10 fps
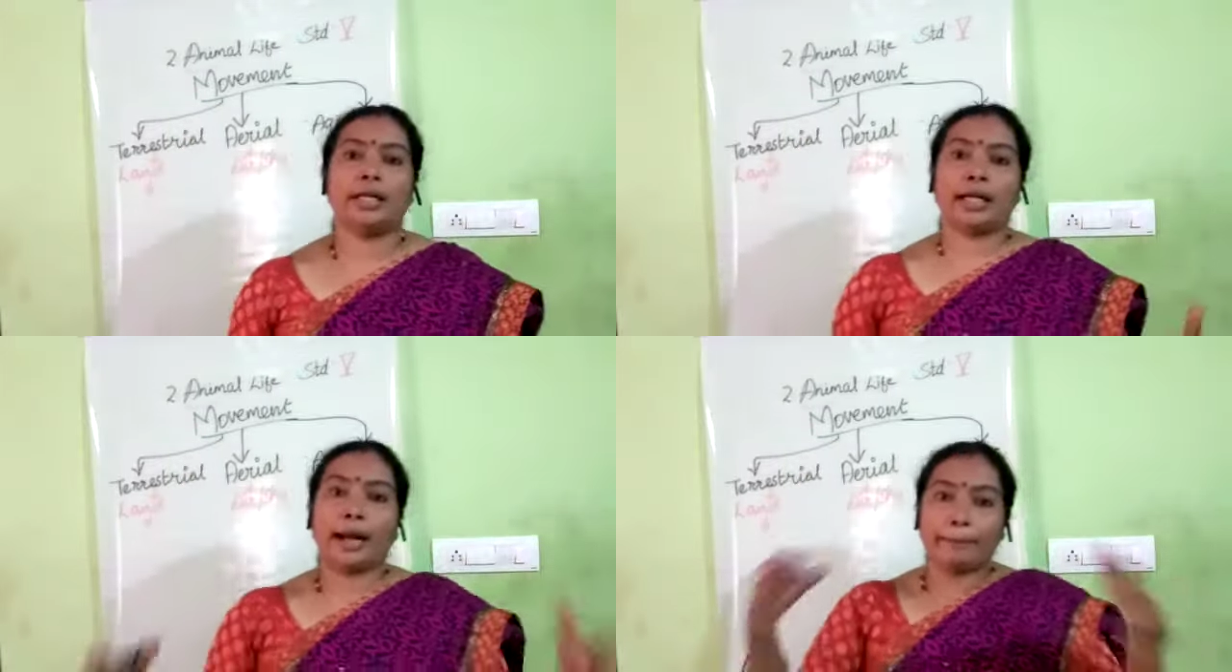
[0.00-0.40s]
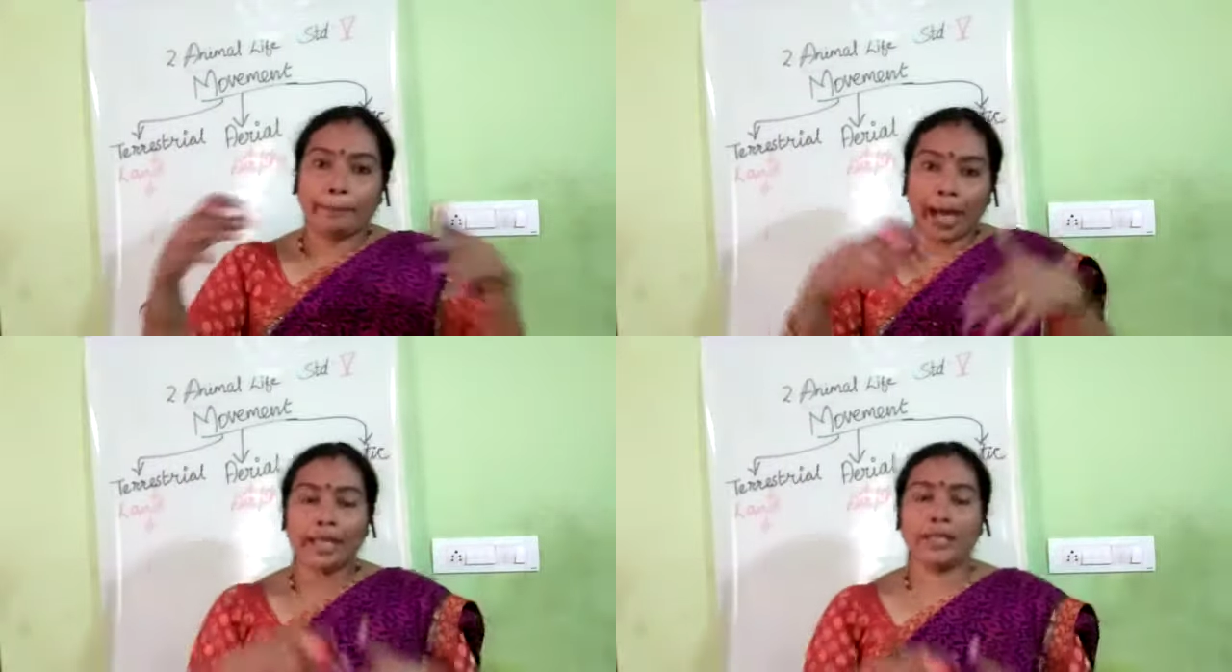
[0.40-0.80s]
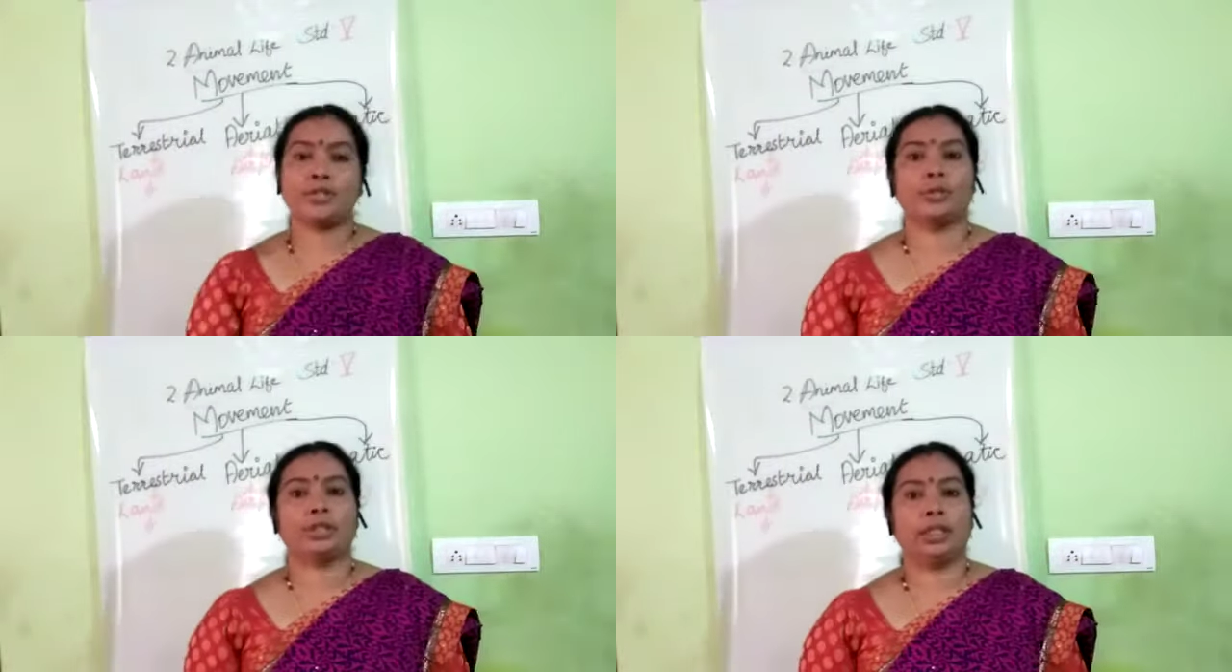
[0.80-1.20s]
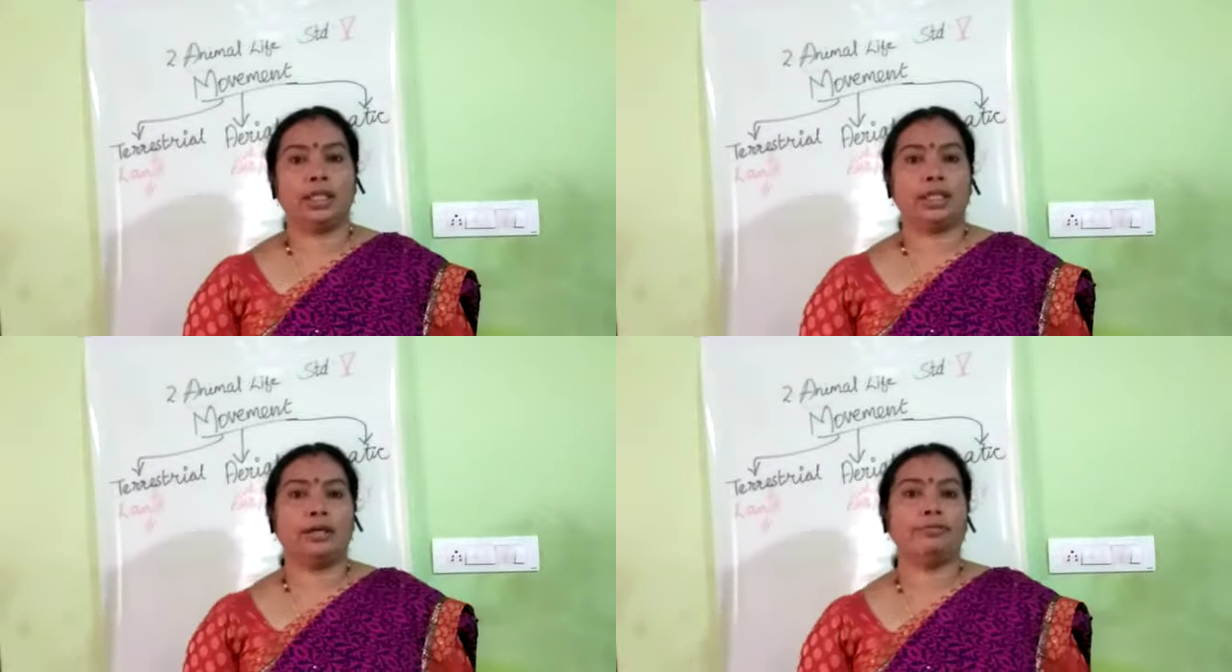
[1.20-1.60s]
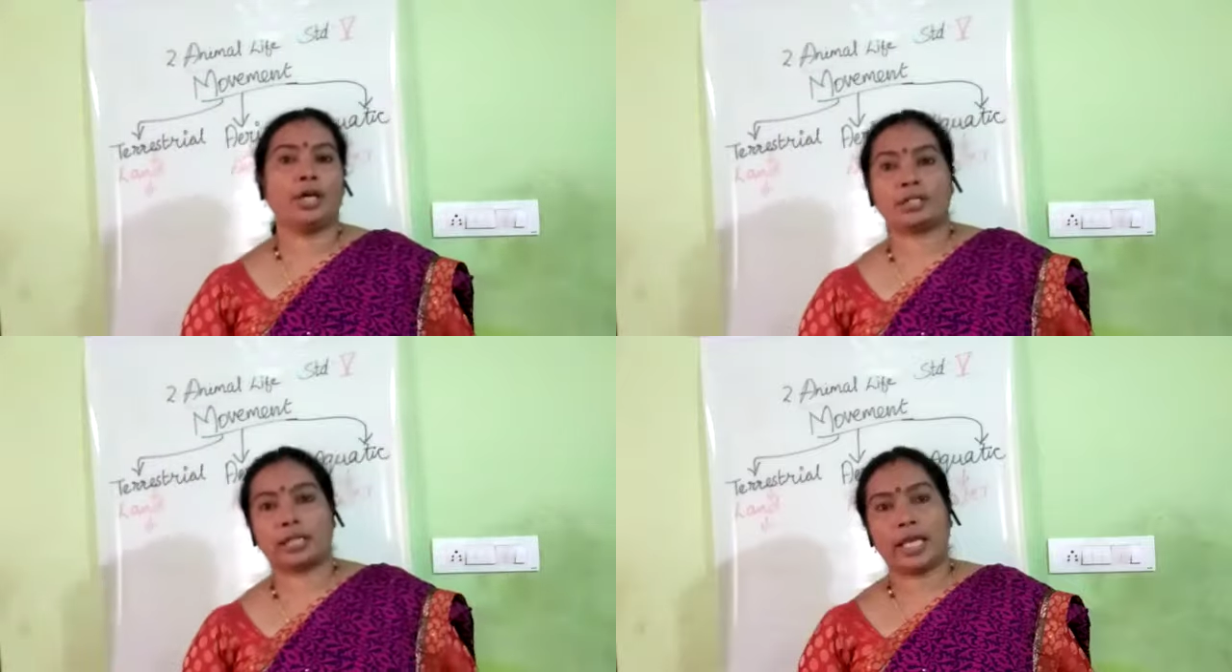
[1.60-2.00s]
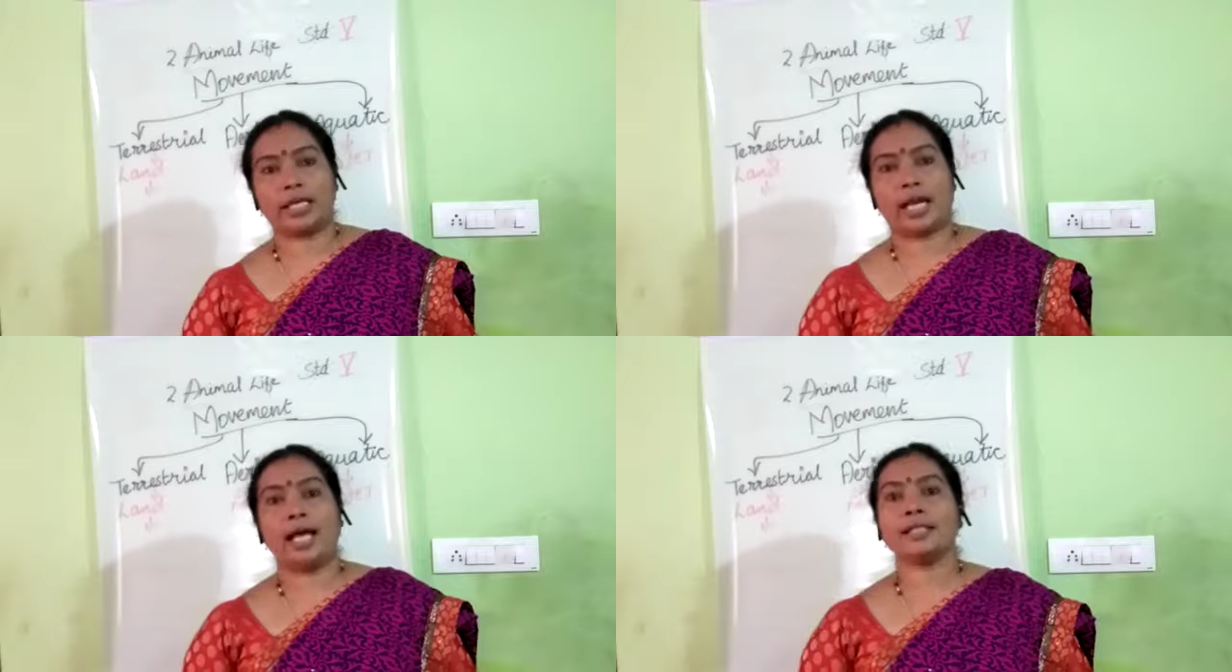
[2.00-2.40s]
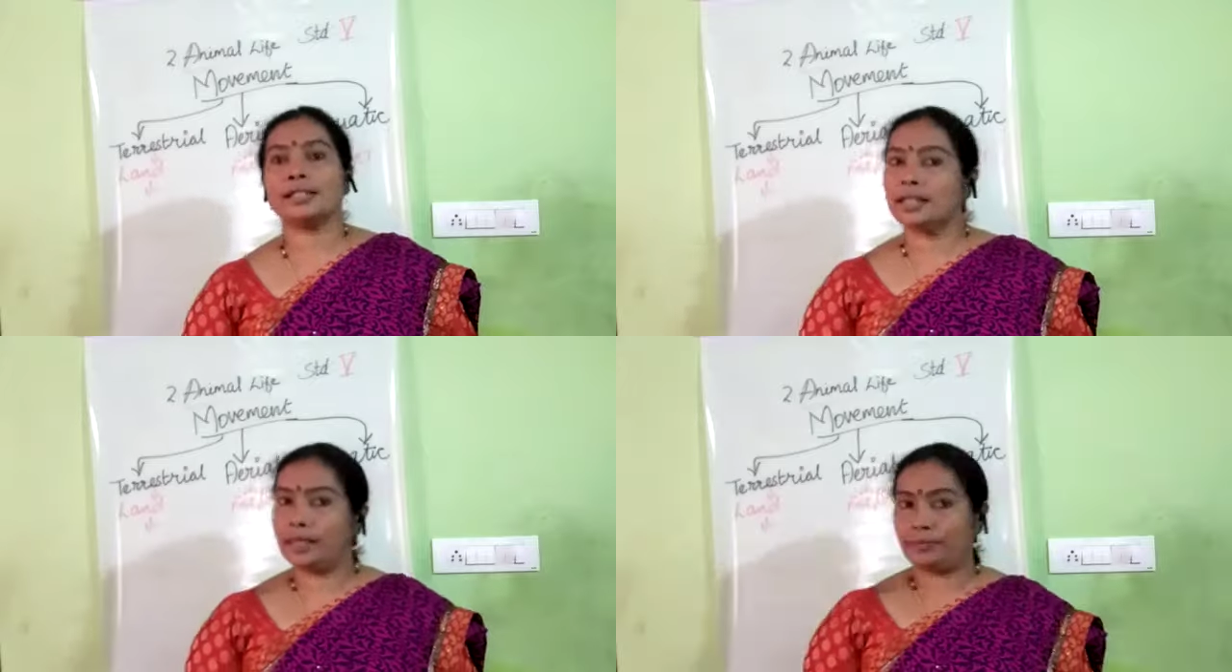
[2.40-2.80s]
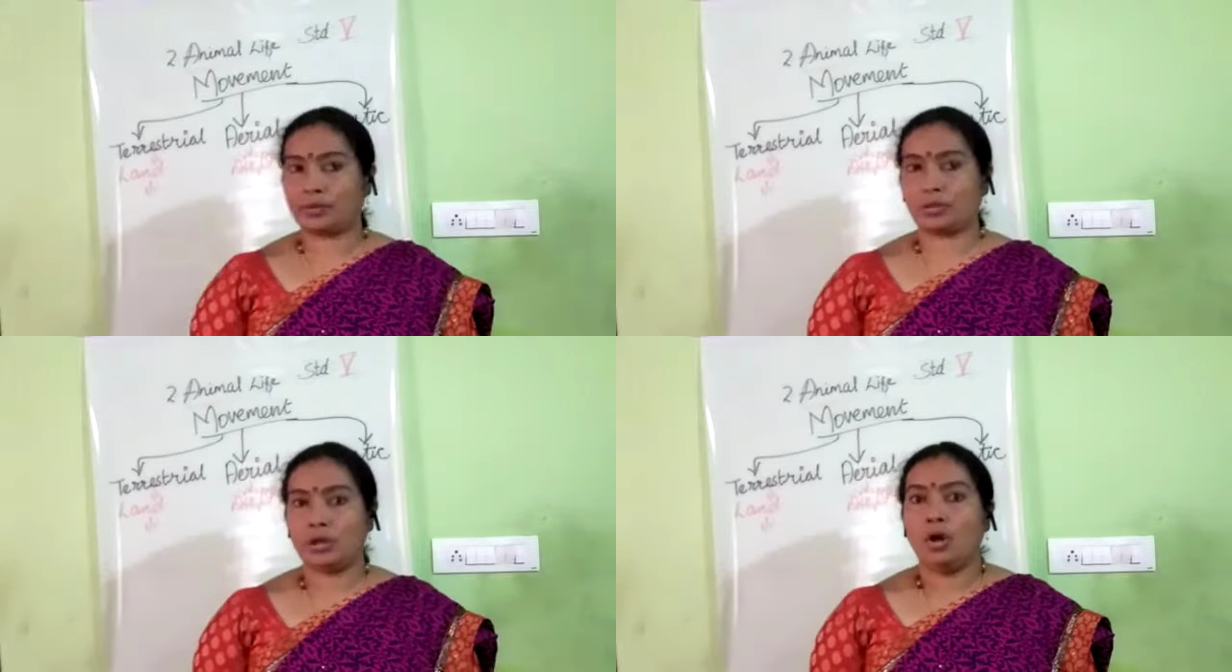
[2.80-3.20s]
combined together, we are saying as limbs.